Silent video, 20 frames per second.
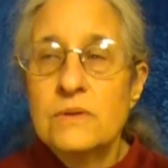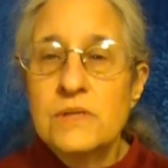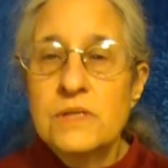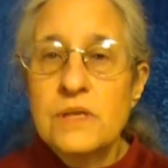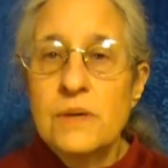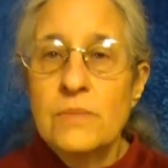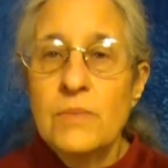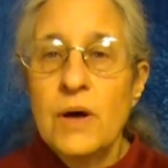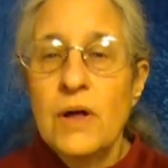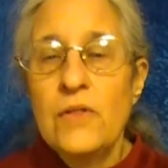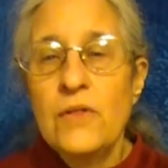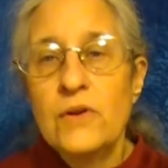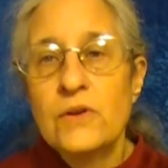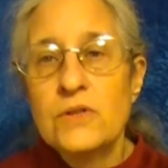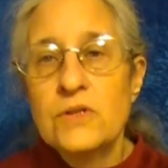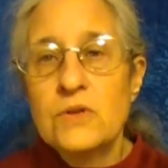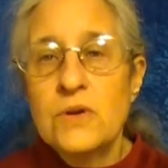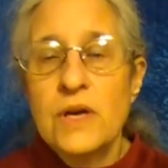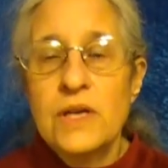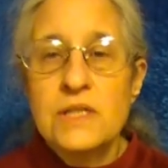some other
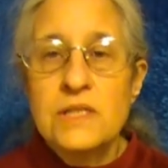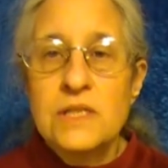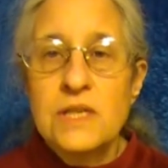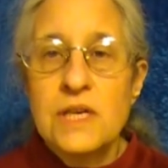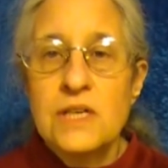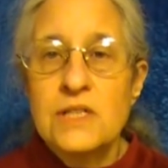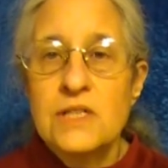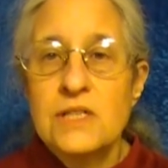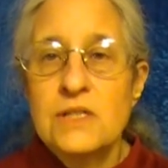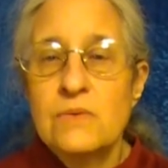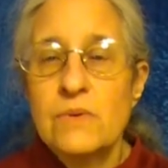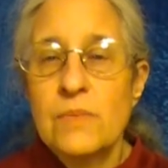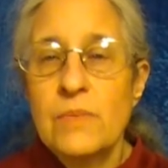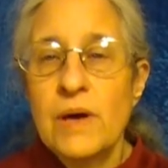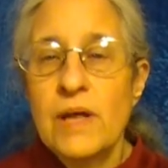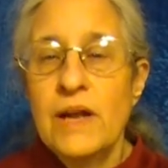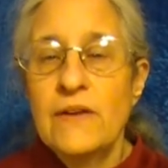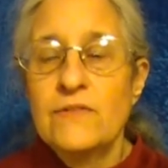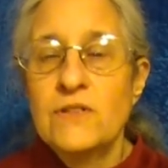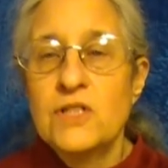translations we
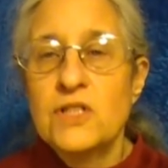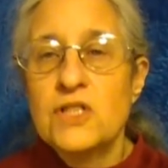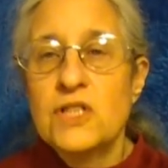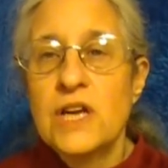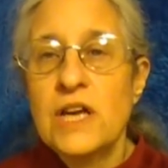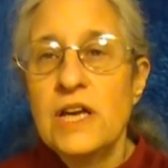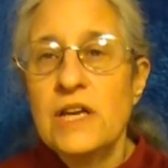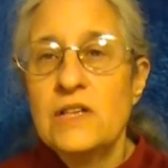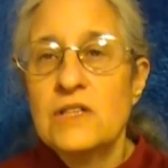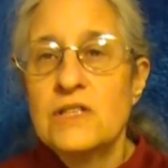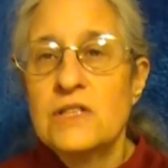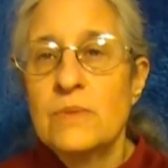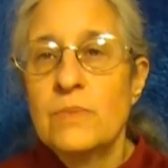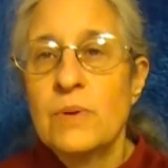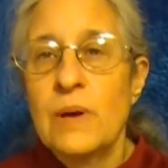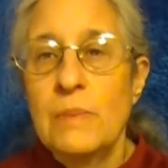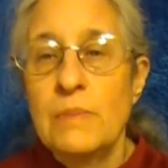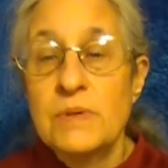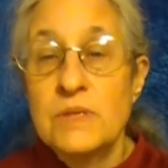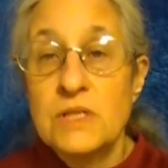might have to change the
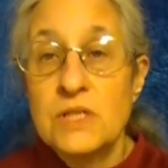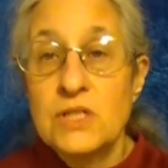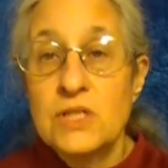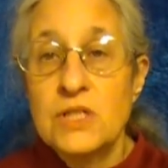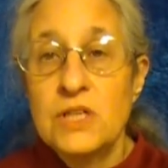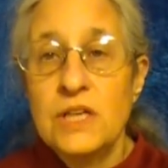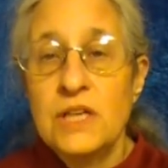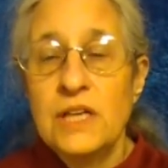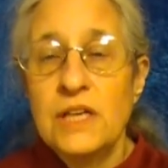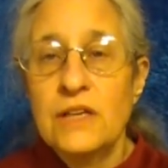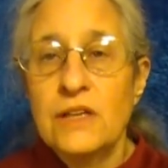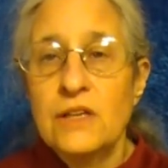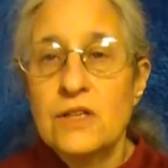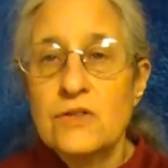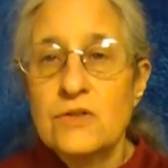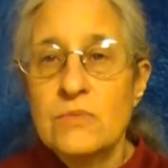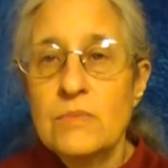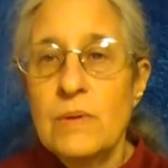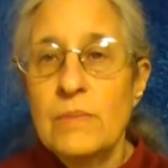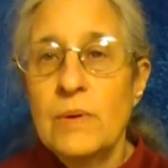preposition in
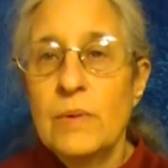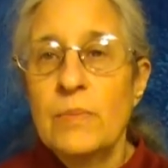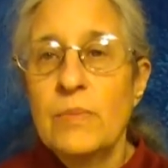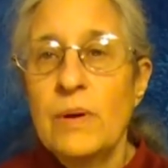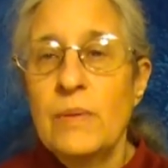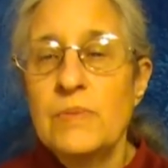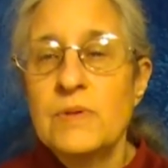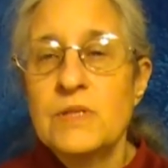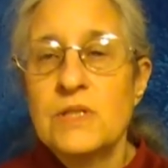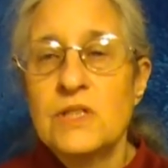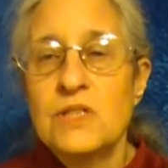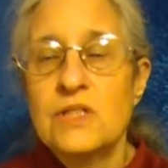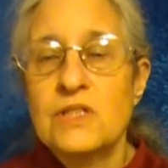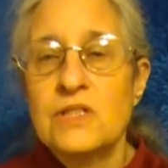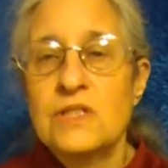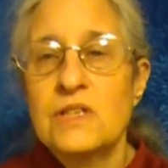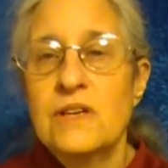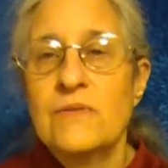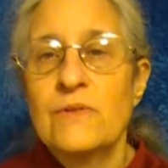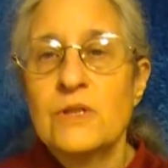English. Remember,
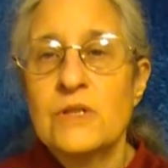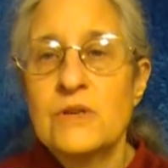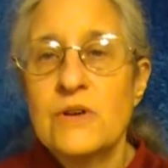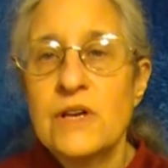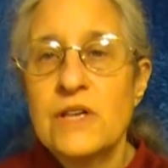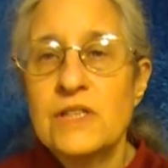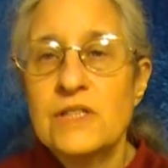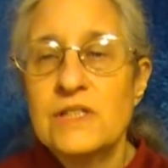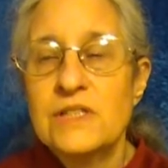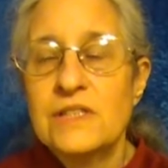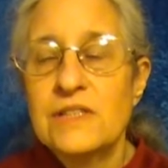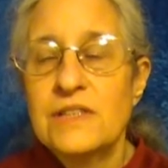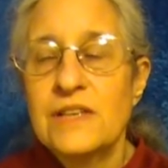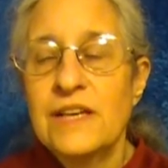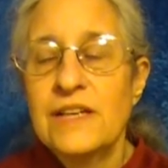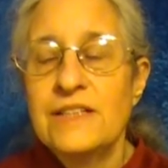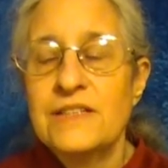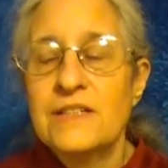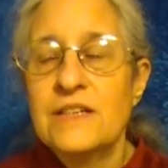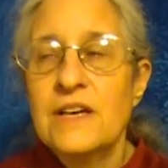prepositions never
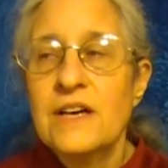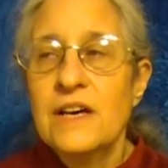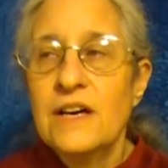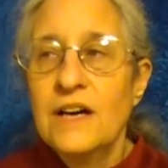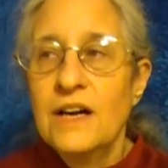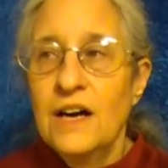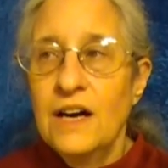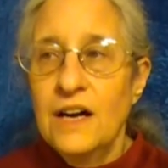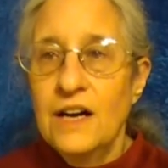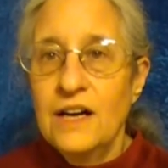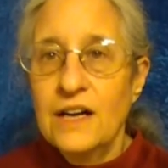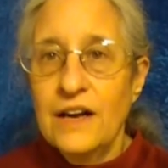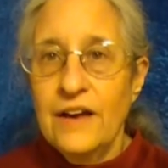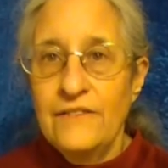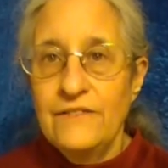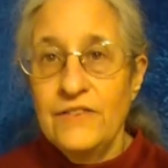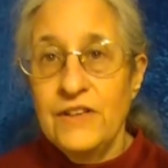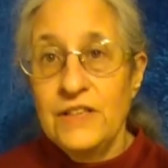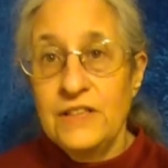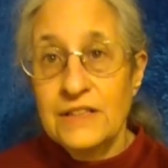translate uh,
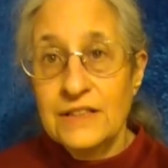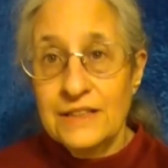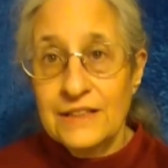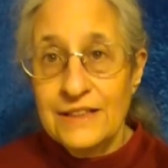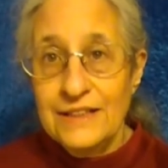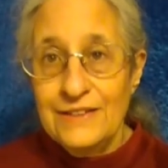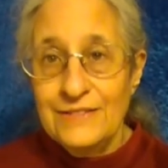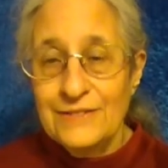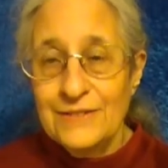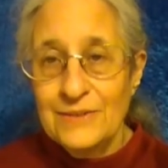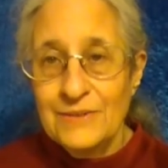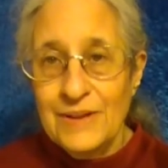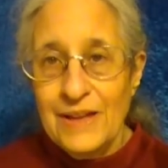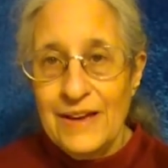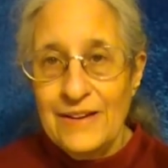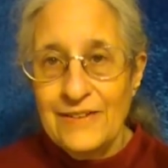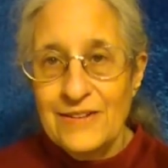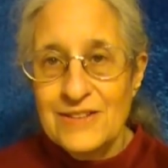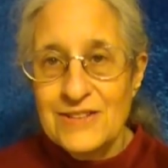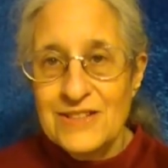conveniently from
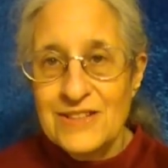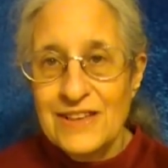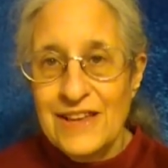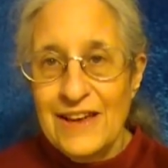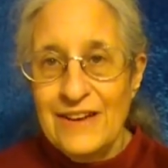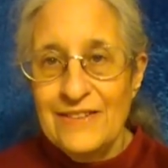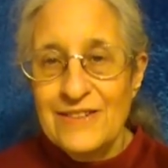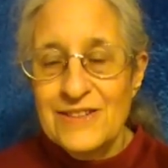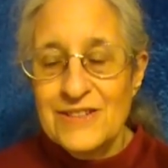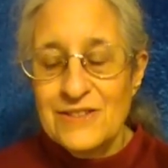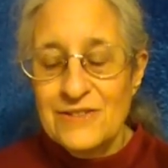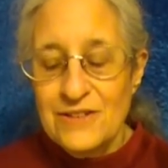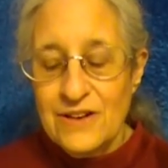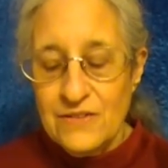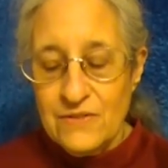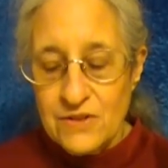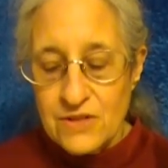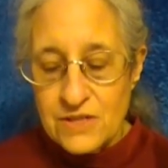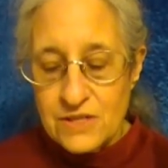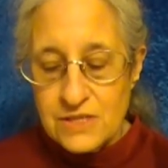language to language, they're
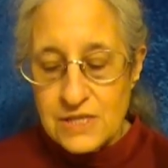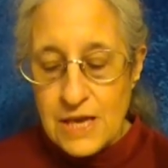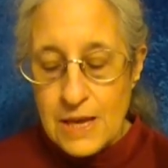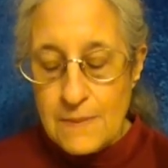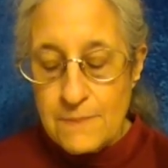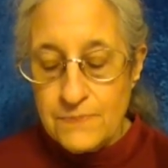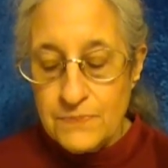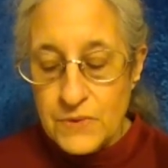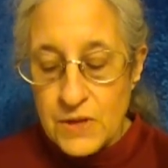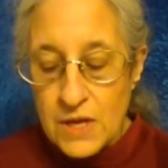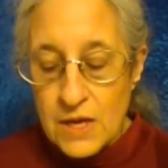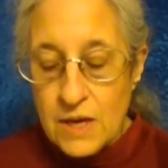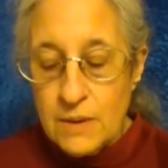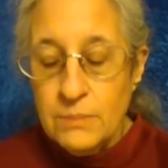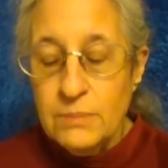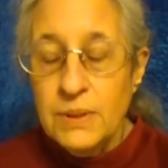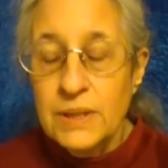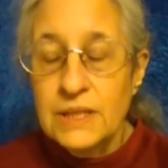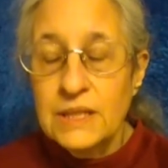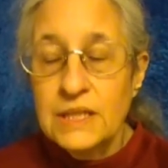never the same.
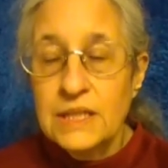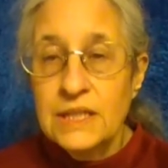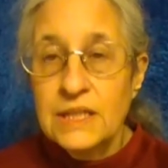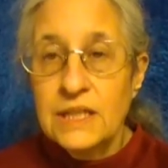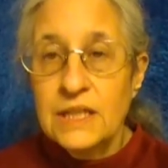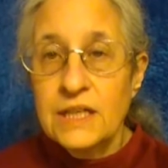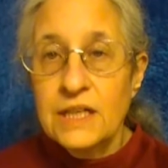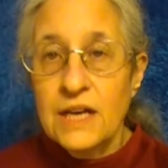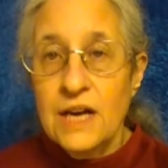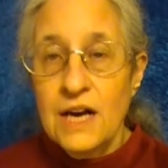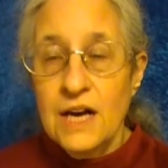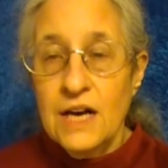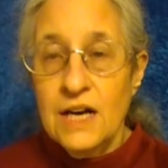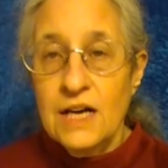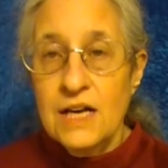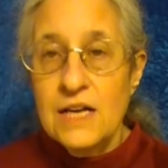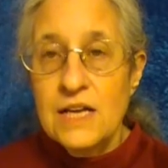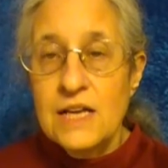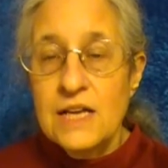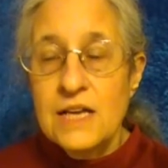But licha